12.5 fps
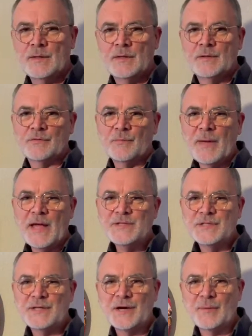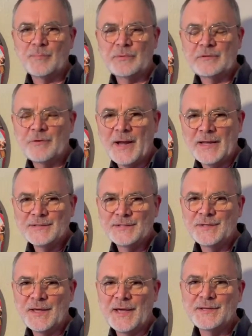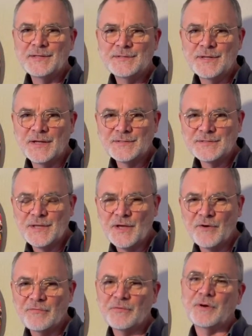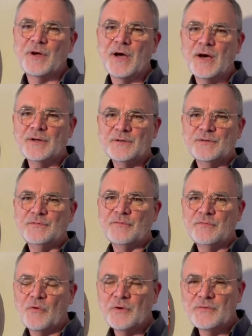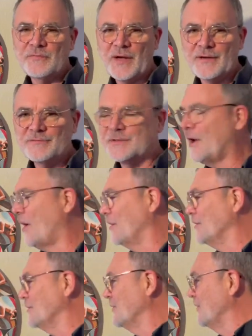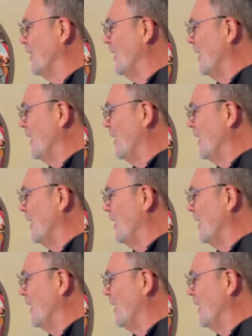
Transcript: So Magic Carpet Ride tonight is on sale for $145.